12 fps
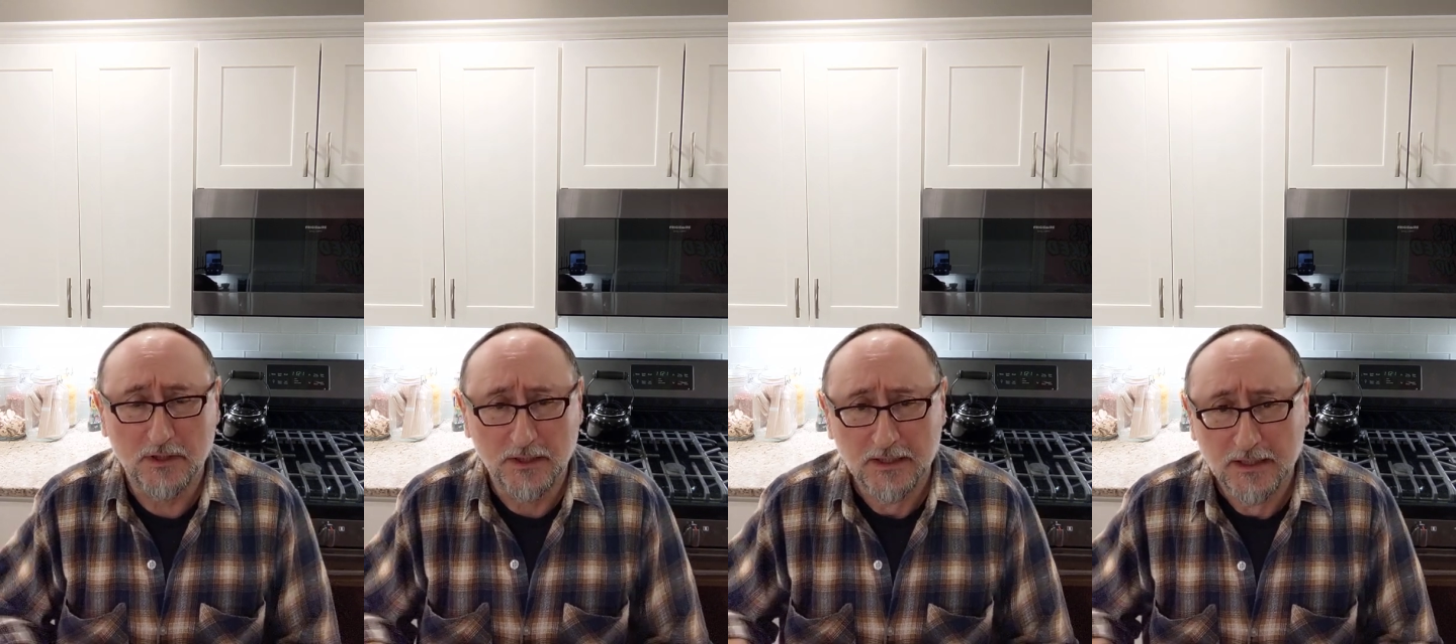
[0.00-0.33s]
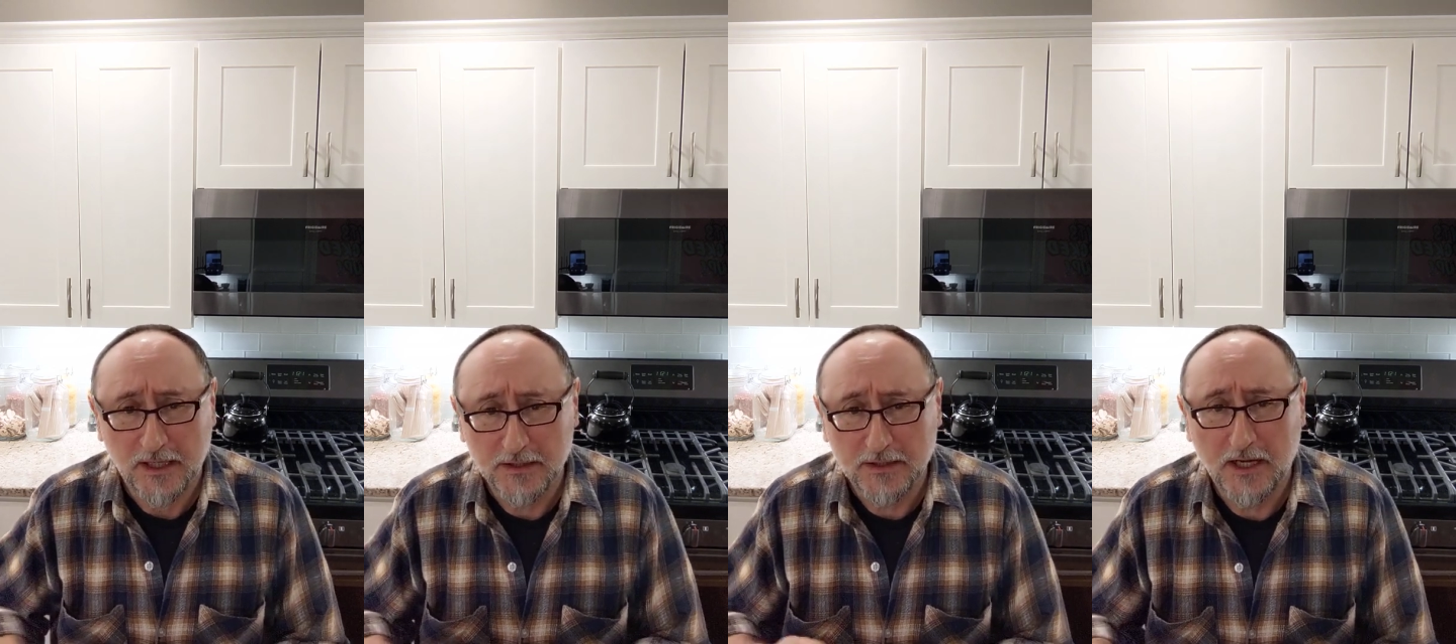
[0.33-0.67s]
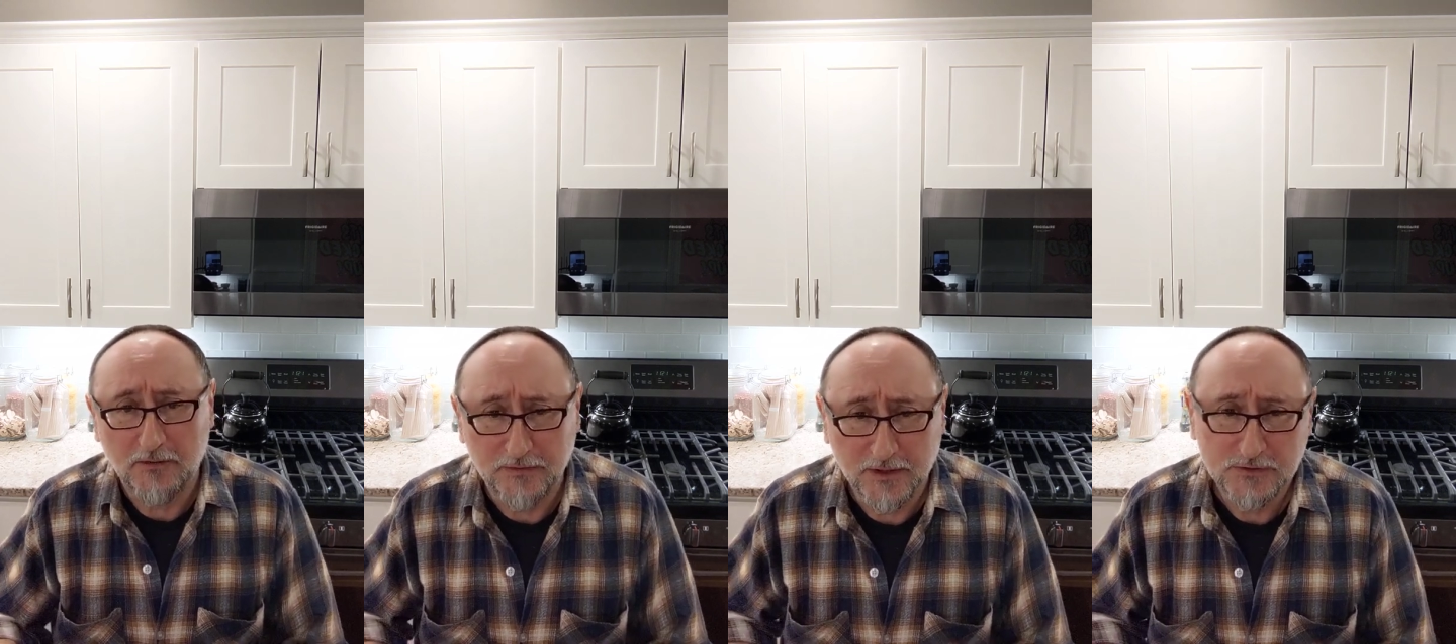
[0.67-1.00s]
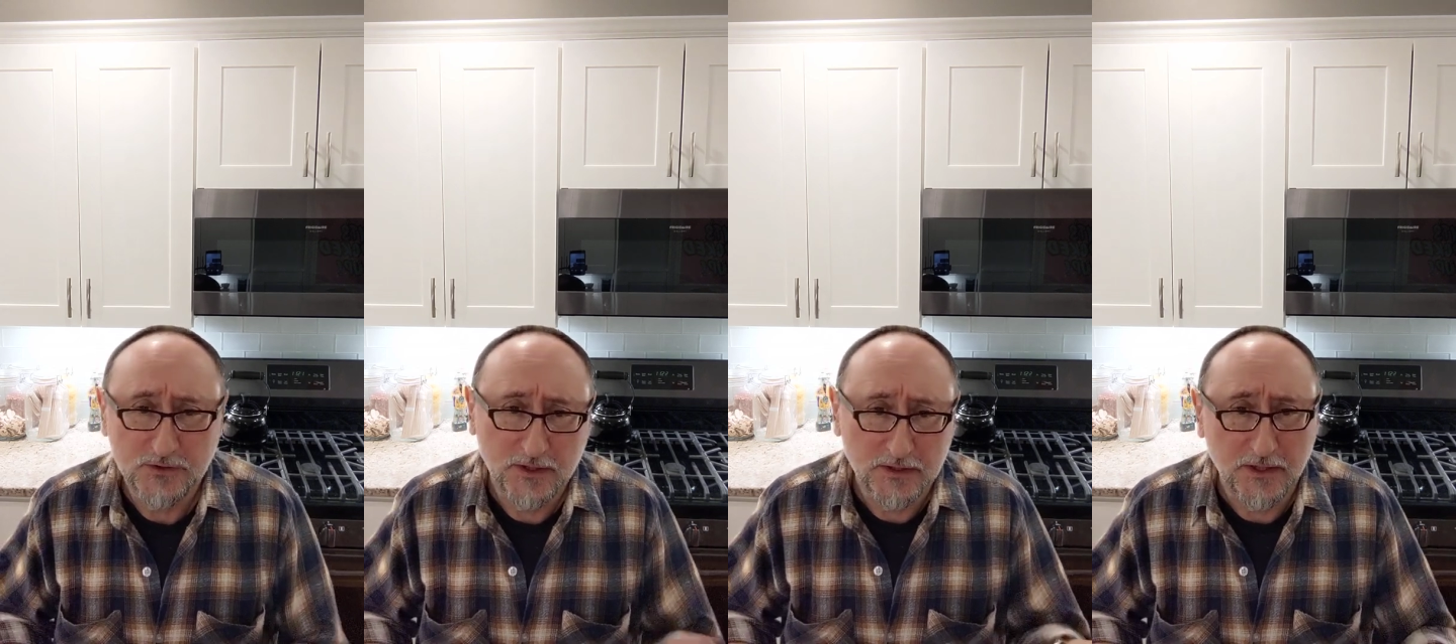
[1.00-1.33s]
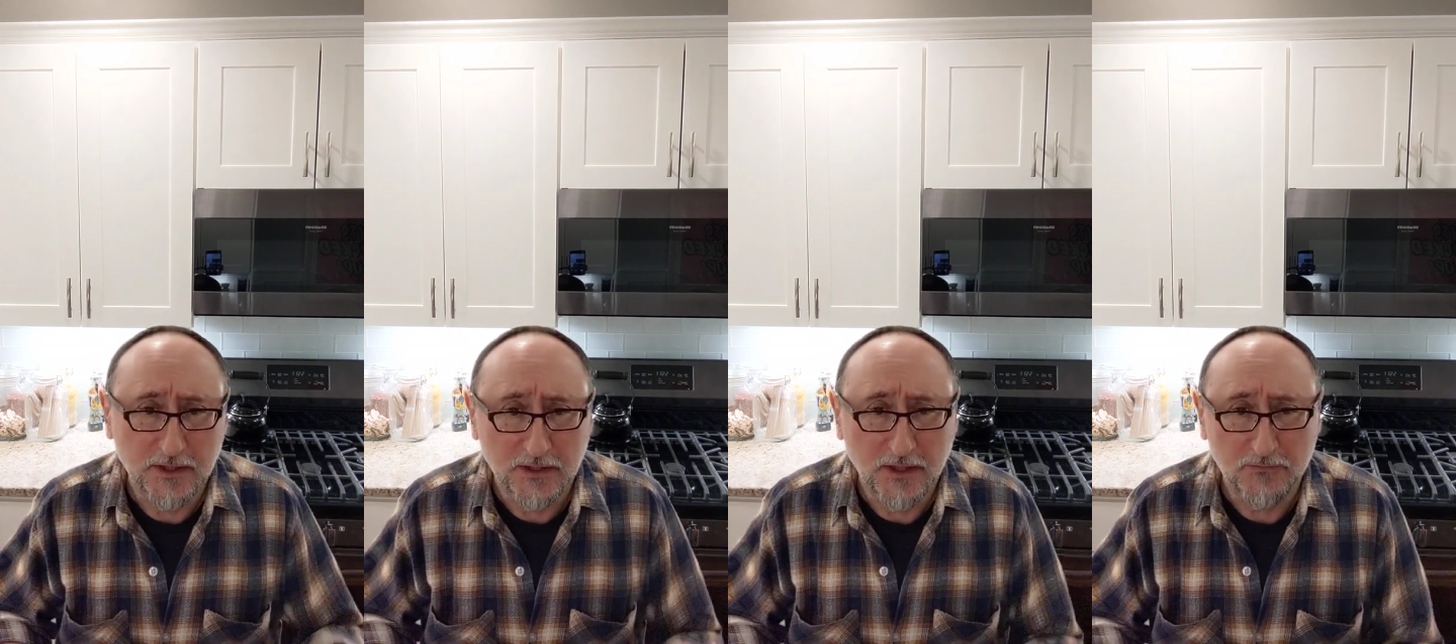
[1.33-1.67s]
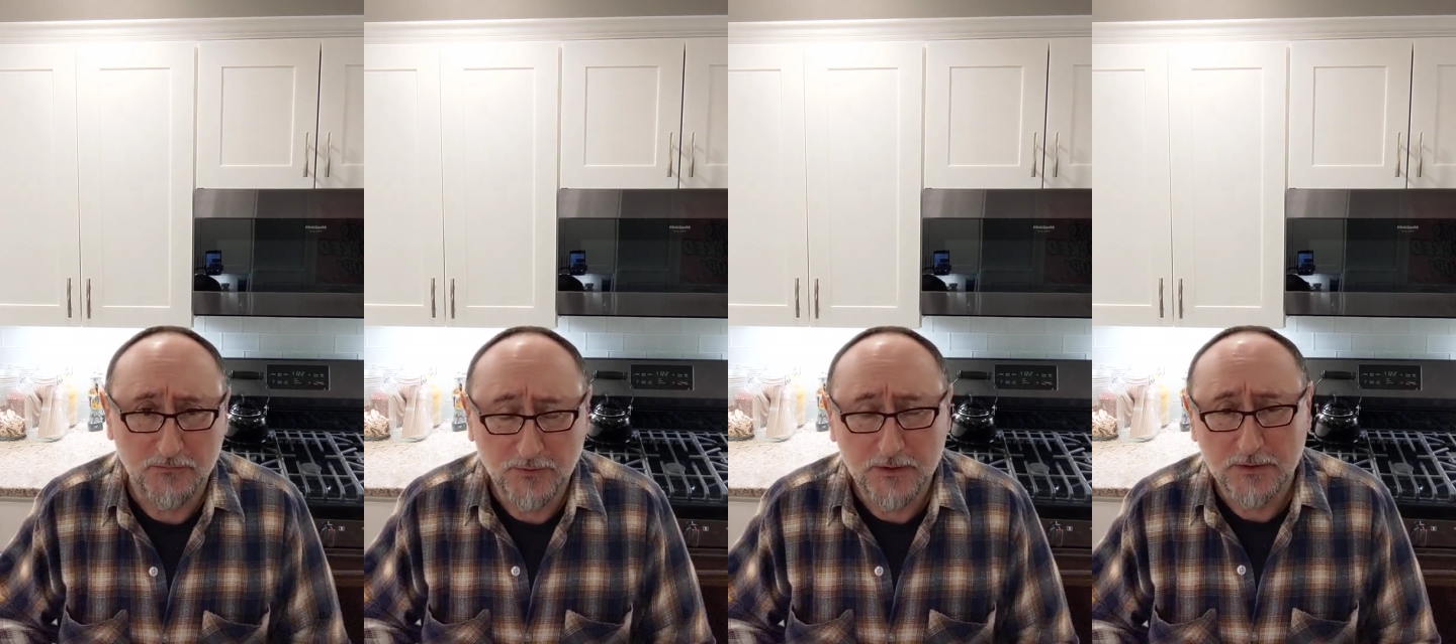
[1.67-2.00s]
They handcuff Andrea and they
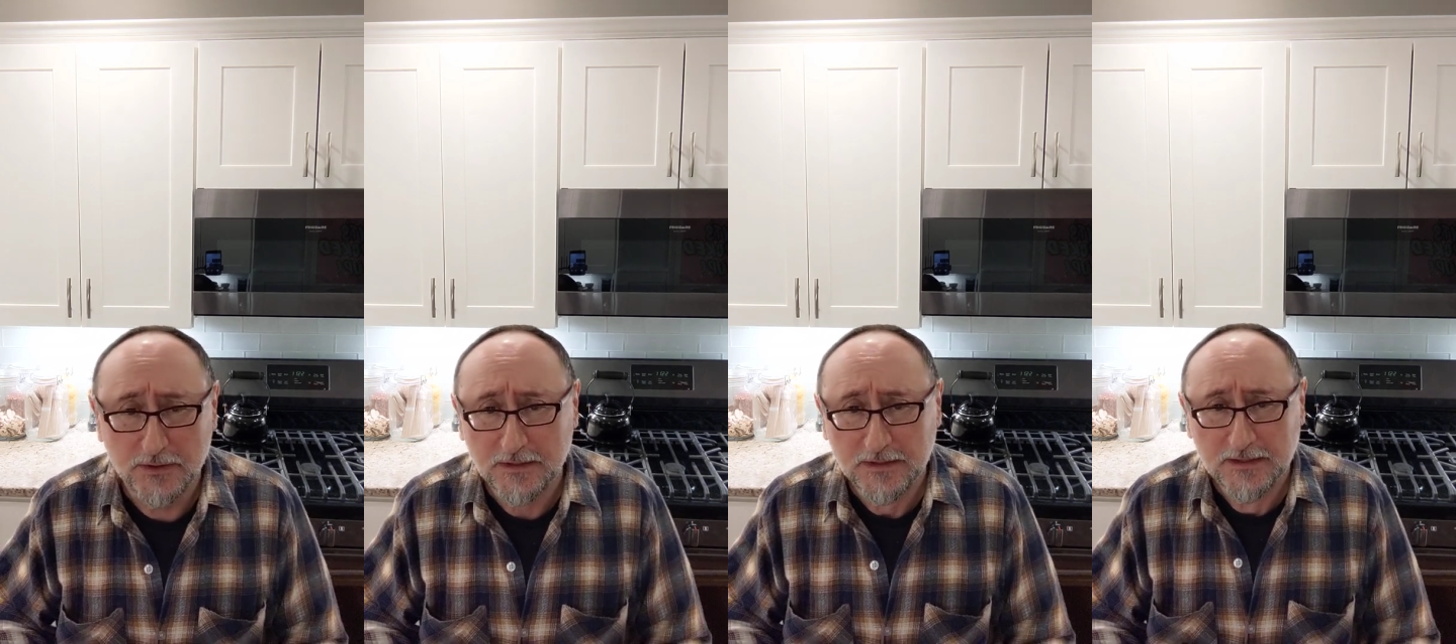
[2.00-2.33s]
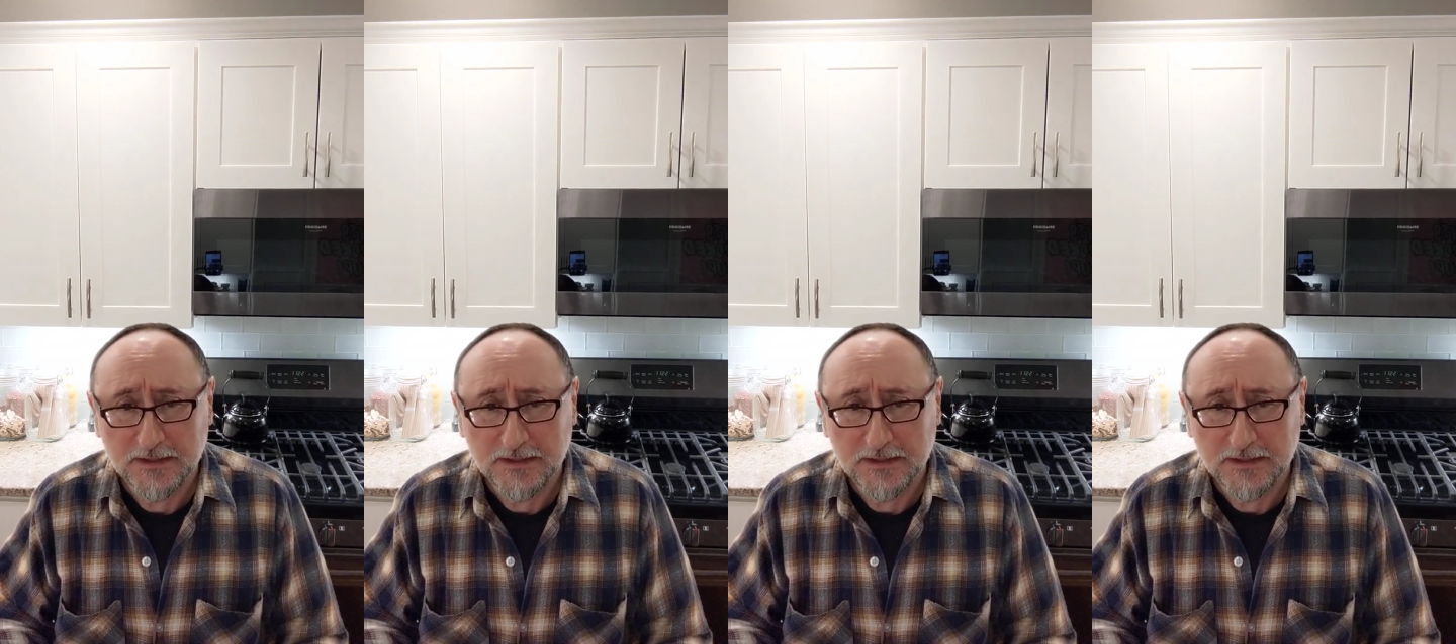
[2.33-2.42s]
handcuff Victor,